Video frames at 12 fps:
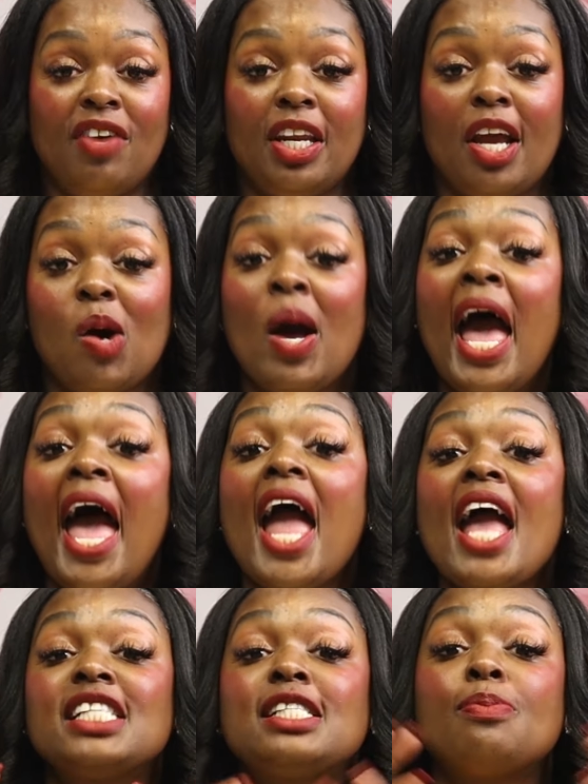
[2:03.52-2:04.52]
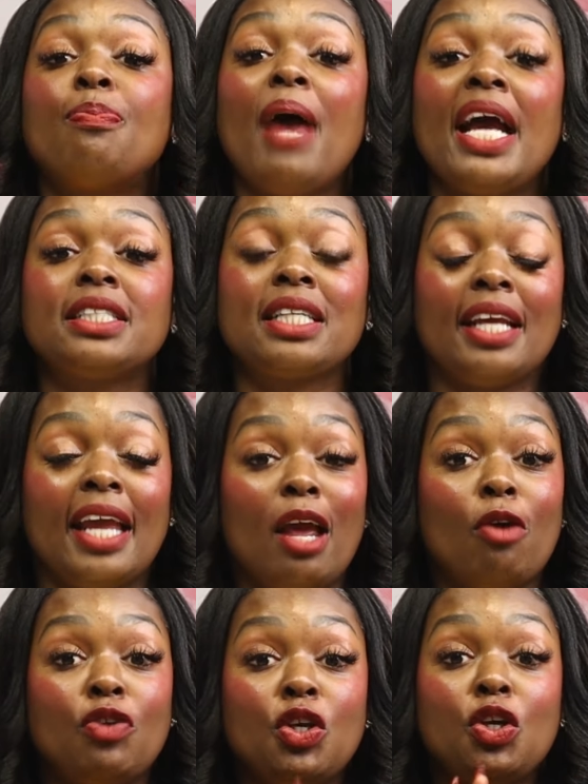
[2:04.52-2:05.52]
video, especially
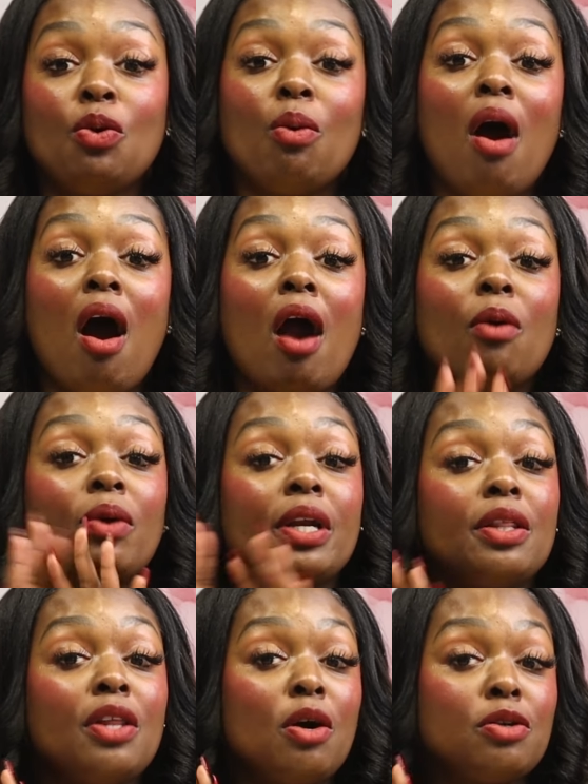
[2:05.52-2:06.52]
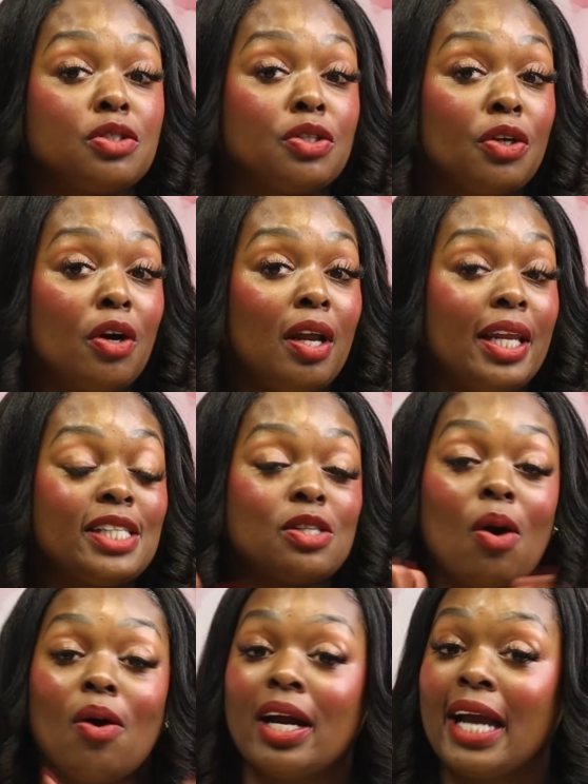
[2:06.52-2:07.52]
if you are one of those girlies
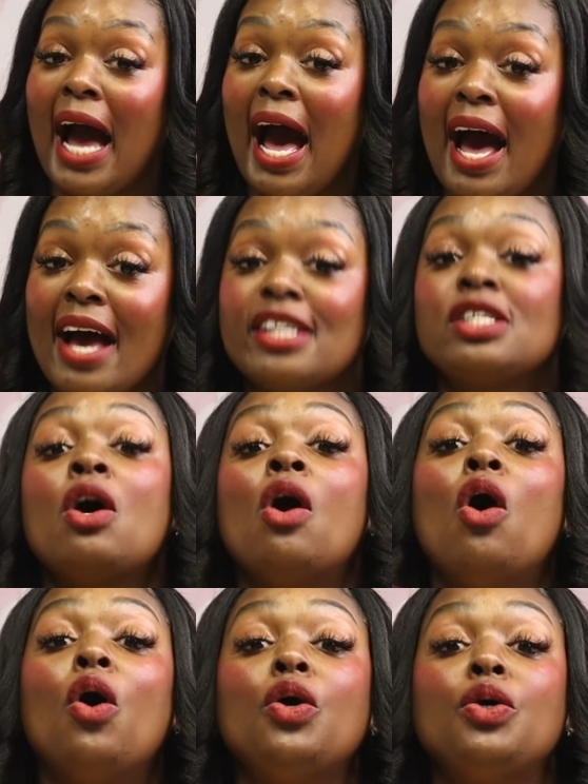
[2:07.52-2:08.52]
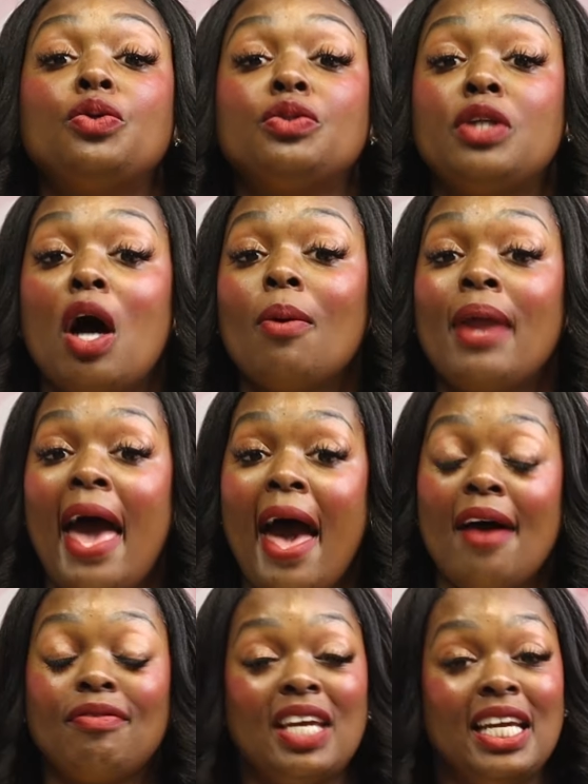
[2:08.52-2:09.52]
or guys who don't
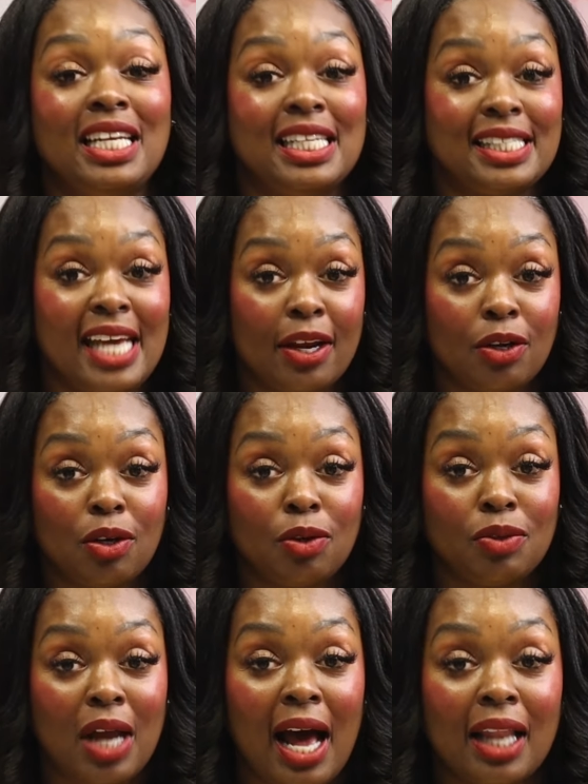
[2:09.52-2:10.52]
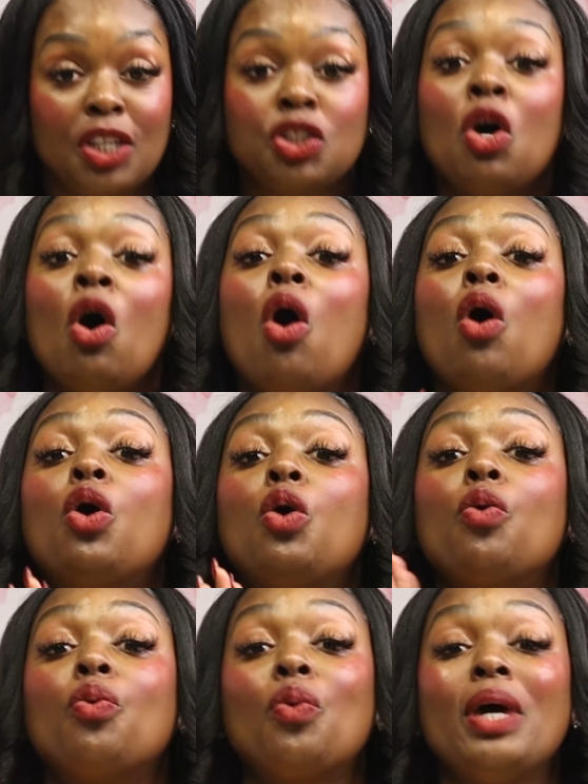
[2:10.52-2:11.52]
have any technical knowledge,
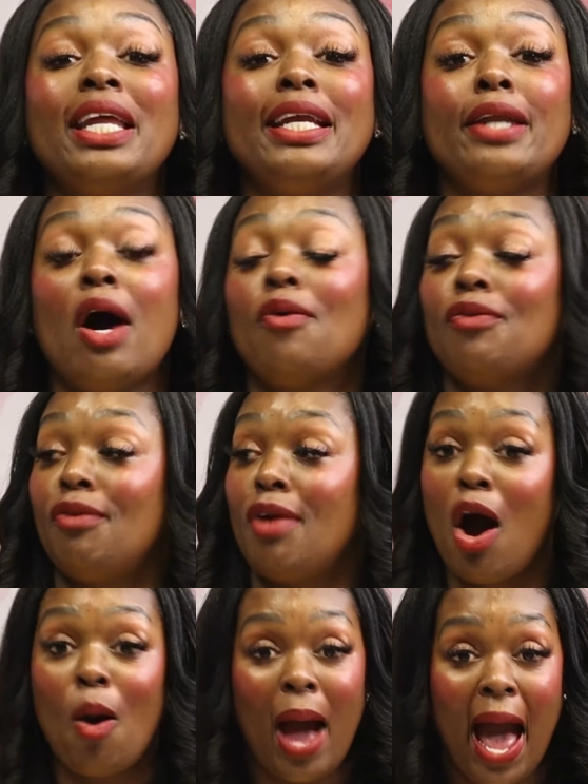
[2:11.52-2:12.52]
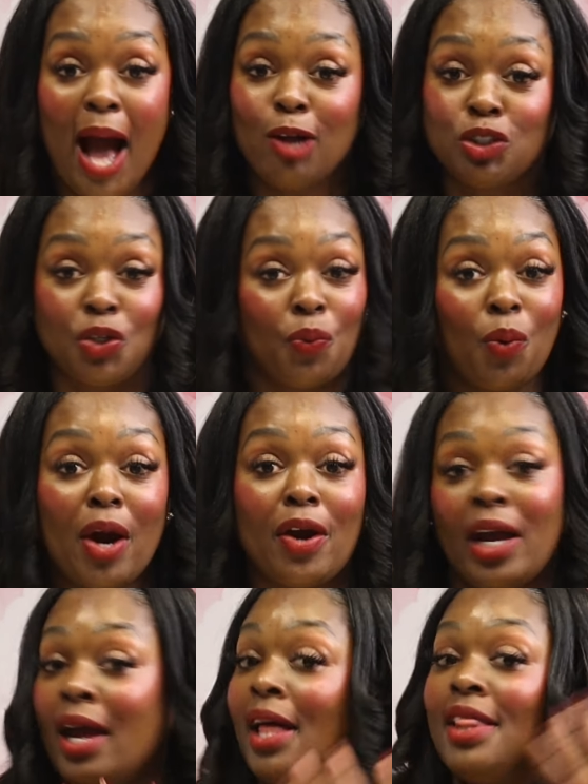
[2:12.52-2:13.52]
who really don't know how to
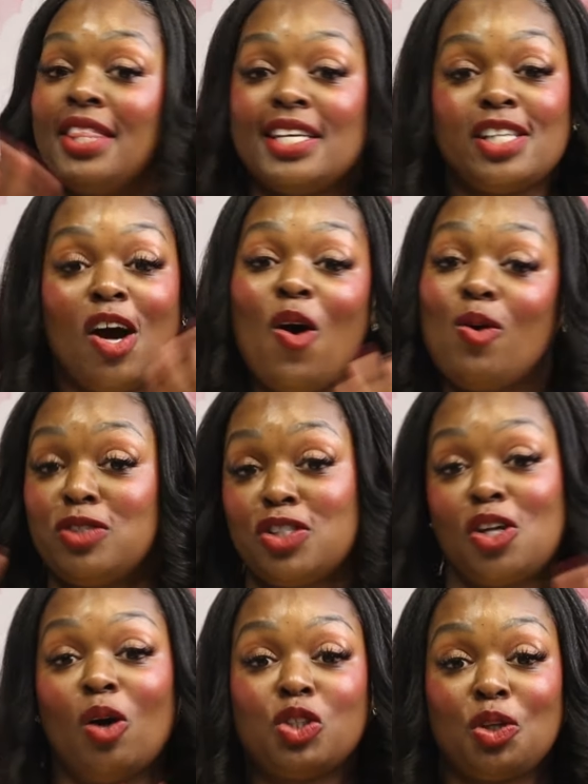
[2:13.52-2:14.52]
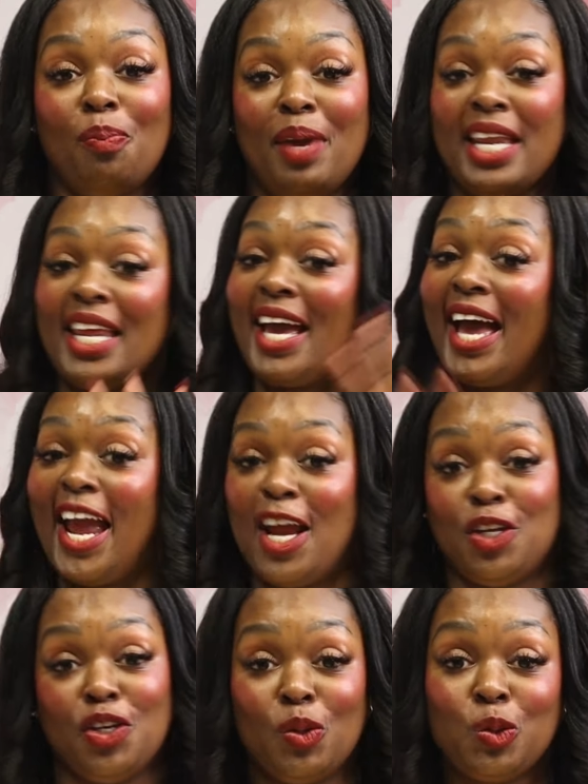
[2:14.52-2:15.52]
work this whole social media
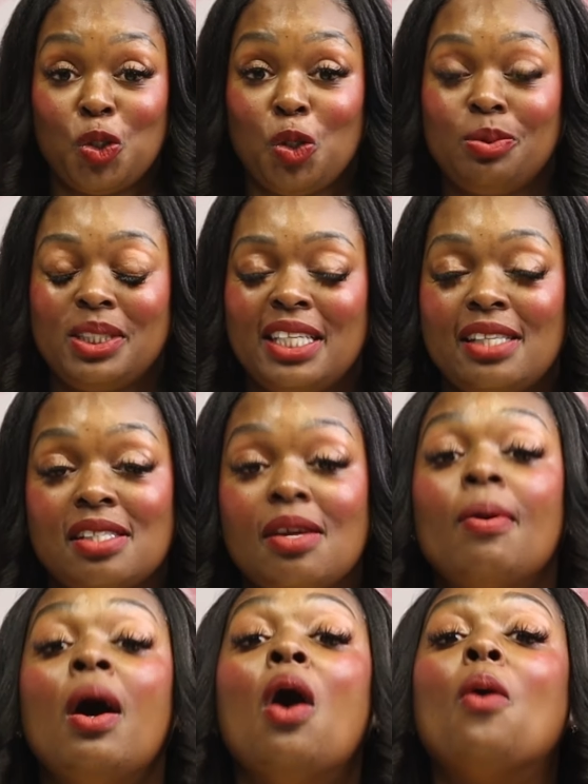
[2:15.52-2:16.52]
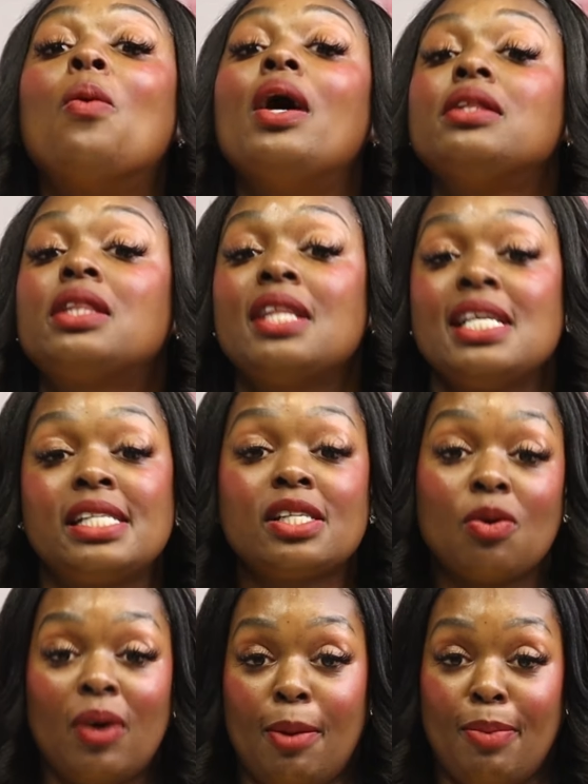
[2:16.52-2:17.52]
and YouTube system. Well, this
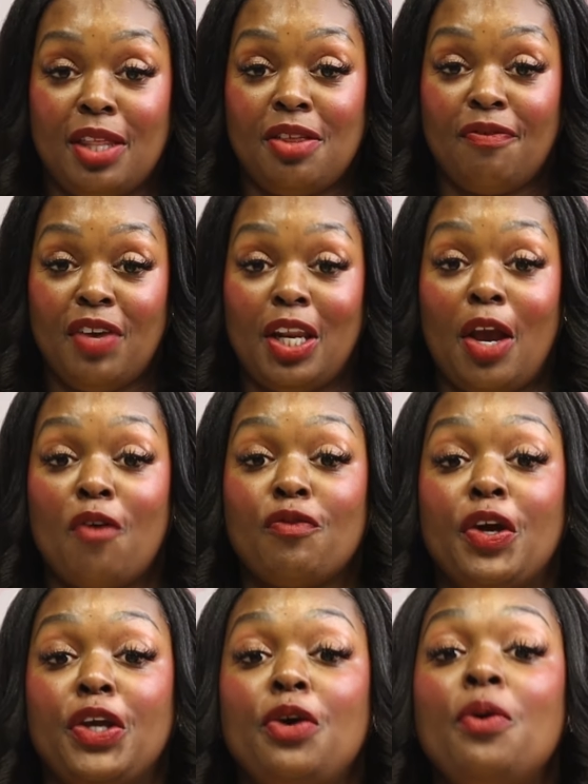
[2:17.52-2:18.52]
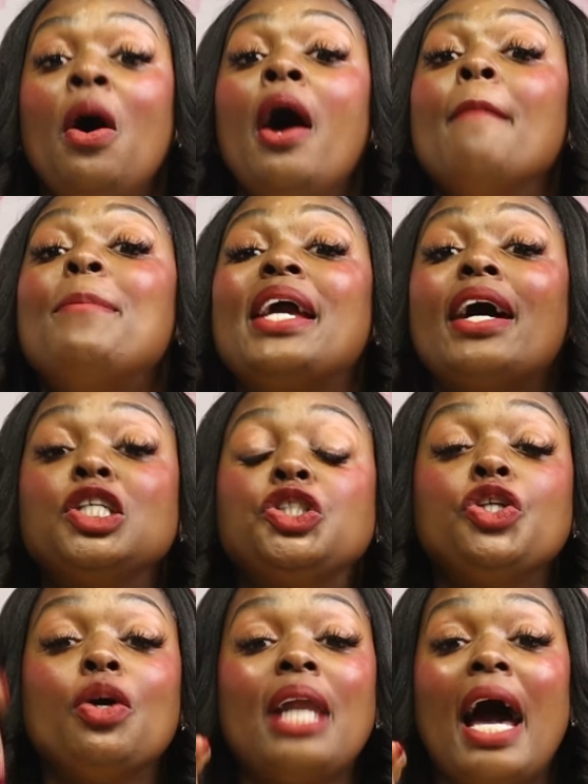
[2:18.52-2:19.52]
is going to be the video for you,
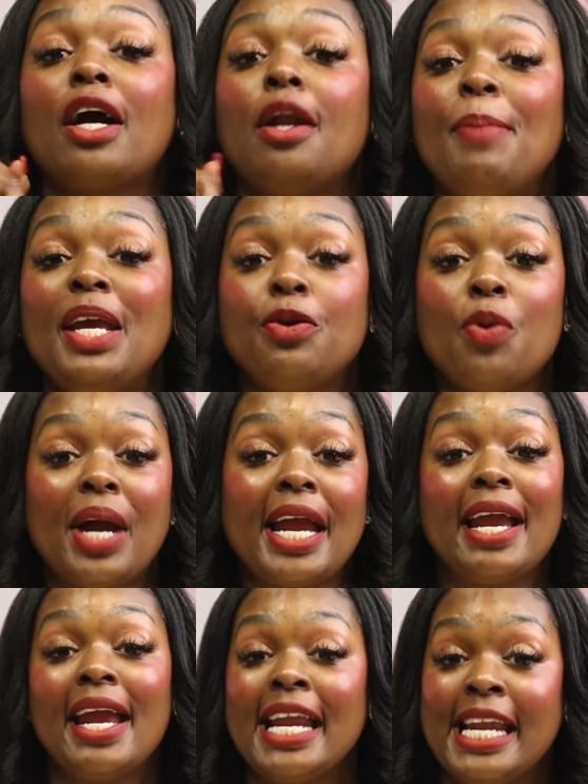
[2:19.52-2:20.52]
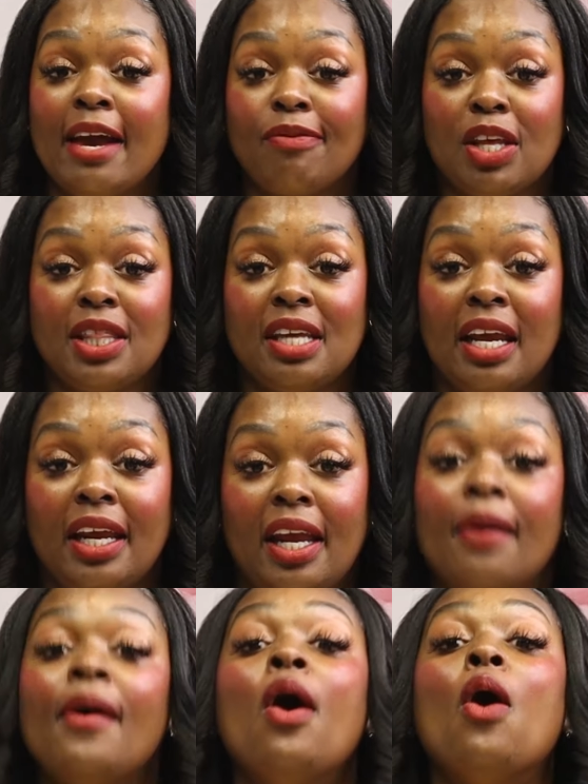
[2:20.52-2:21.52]
because you're not going to be doing any of the
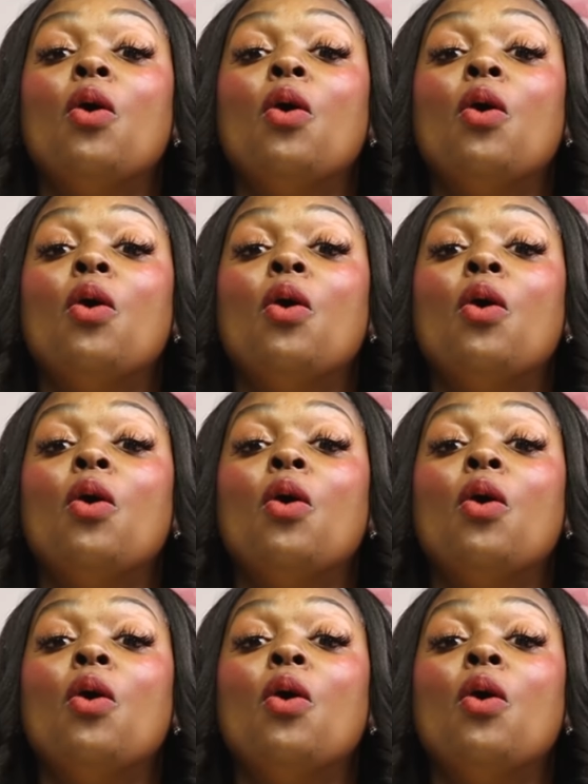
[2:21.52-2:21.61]
thinking.